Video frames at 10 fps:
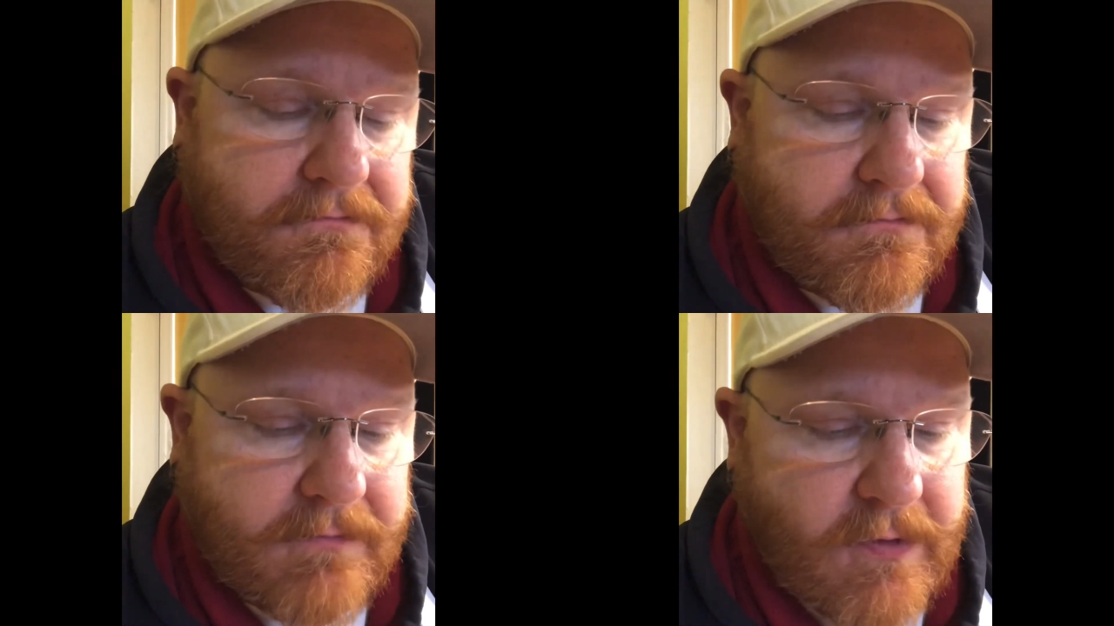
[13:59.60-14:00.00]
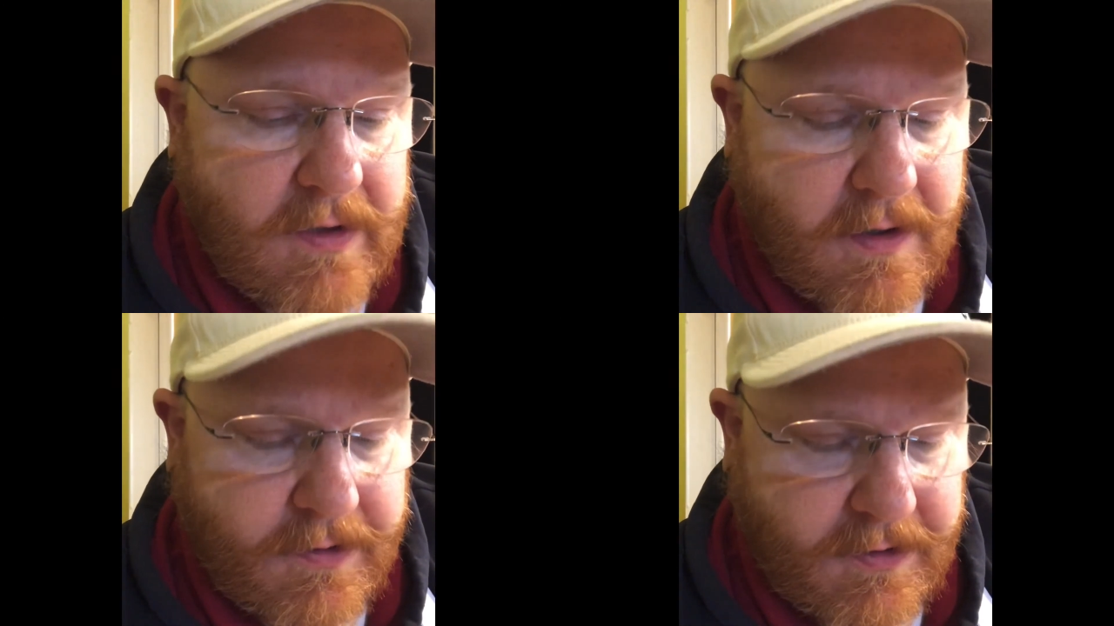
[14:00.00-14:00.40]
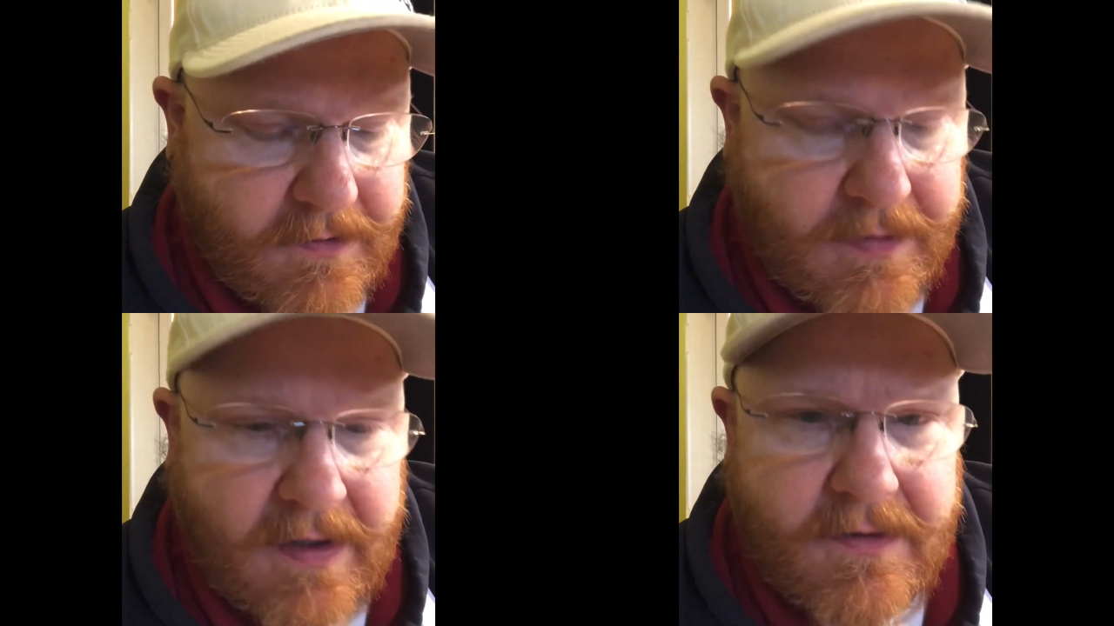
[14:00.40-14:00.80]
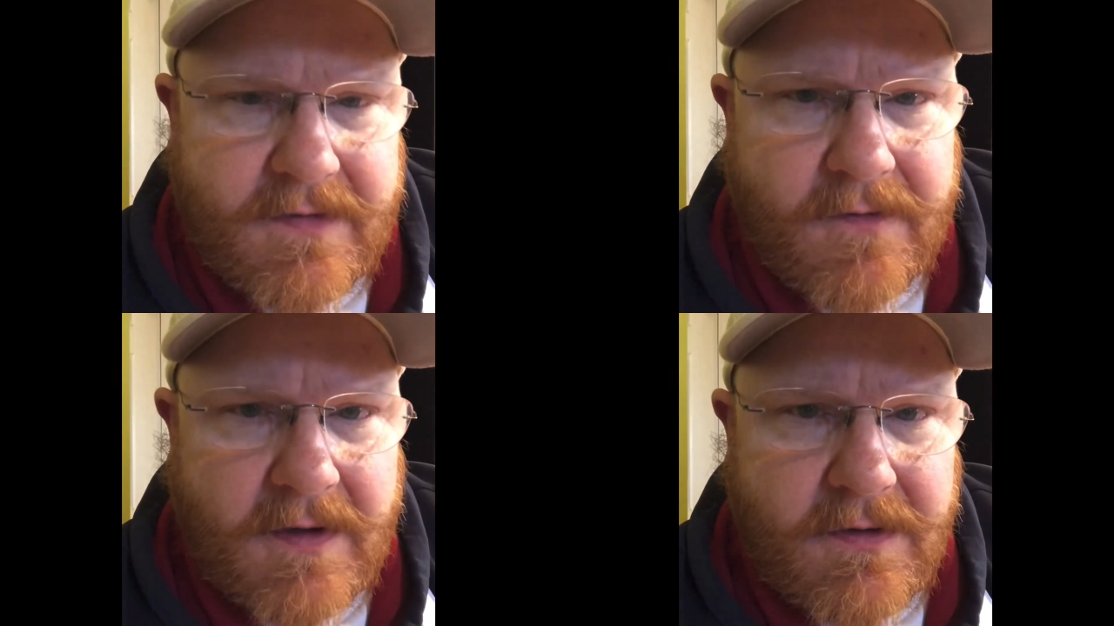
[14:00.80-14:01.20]
Who knows? But it was
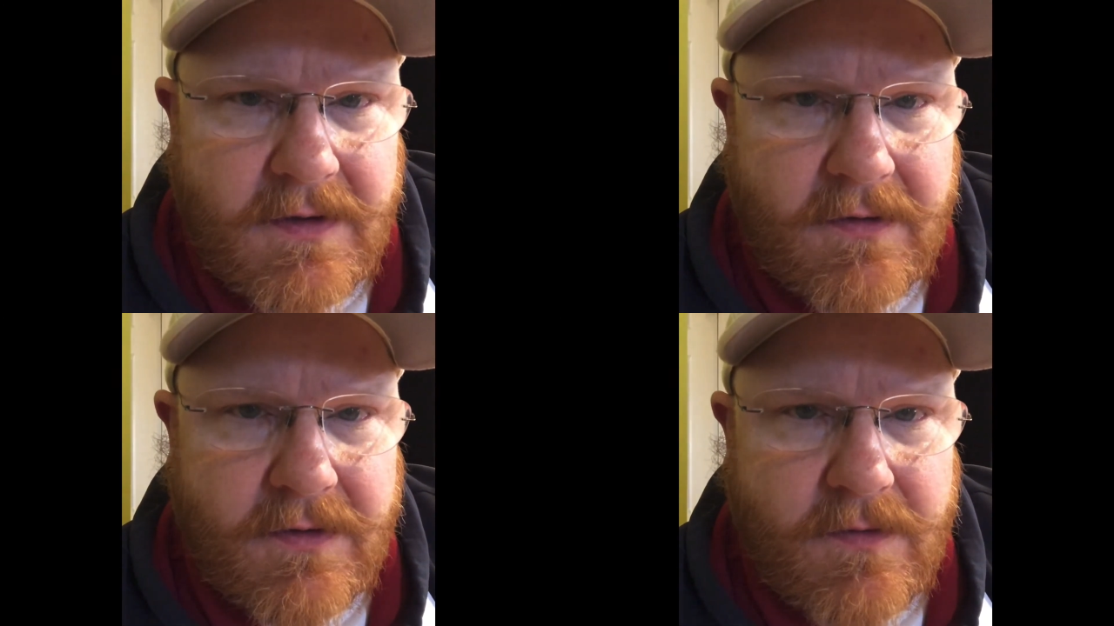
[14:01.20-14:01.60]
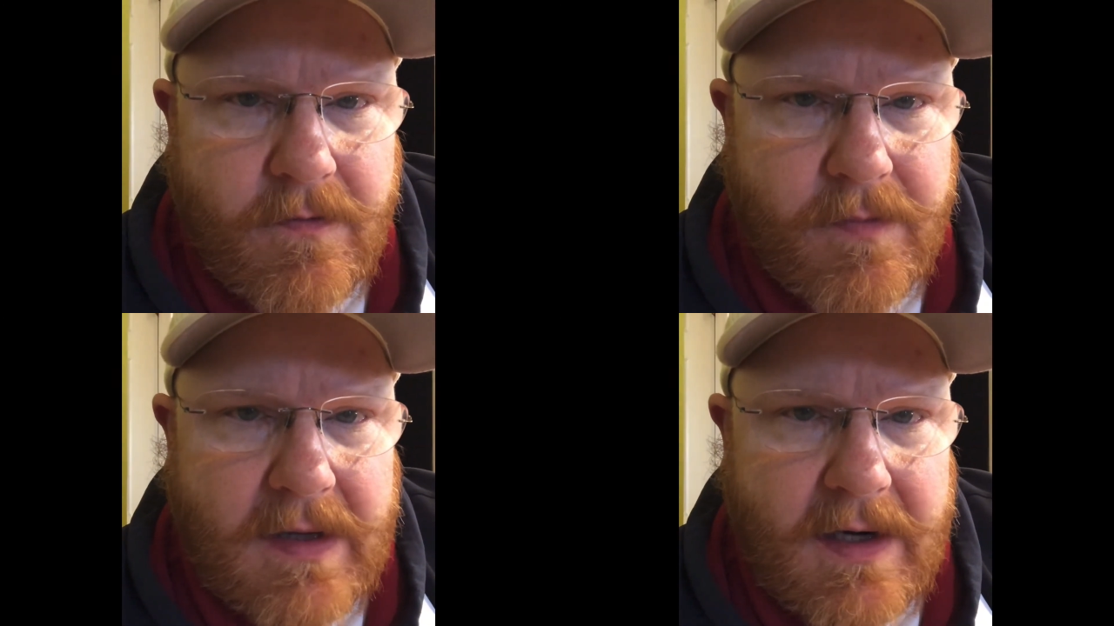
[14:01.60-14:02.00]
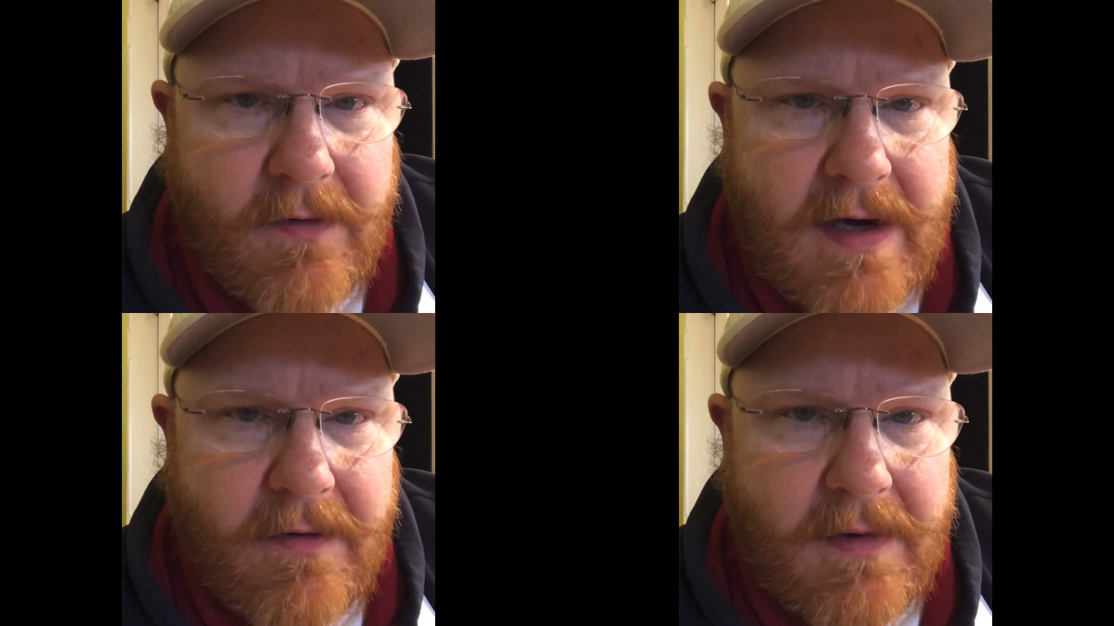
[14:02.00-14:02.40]
fun, playing around with my